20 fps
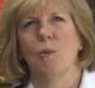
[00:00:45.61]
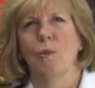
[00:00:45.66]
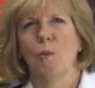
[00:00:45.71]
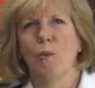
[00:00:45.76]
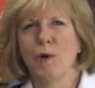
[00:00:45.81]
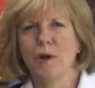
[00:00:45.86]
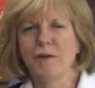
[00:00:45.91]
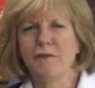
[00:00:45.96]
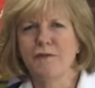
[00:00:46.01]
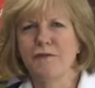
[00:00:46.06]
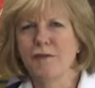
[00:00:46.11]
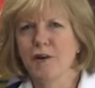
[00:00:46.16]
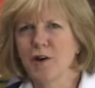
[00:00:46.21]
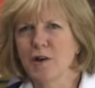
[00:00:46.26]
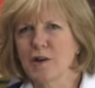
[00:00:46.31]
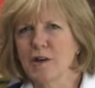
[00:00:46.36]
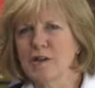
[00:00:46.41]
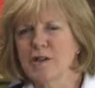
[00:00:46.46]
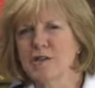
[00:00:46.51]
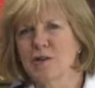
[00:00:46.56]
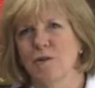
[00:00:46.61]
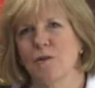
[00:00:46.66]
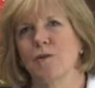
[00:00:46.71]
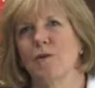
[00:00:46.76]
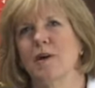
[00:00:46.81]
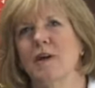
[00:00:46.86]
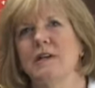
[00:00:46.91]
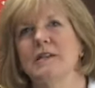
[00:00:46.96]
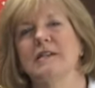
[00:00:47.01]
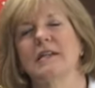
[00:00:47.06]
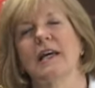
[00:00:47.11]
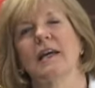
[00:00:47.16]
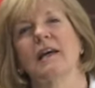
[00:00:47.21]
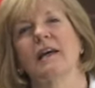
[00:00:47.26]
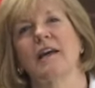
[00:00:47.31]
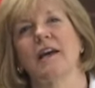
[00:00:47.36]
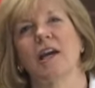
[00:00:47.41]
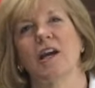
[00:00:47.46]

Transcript: would focus on taking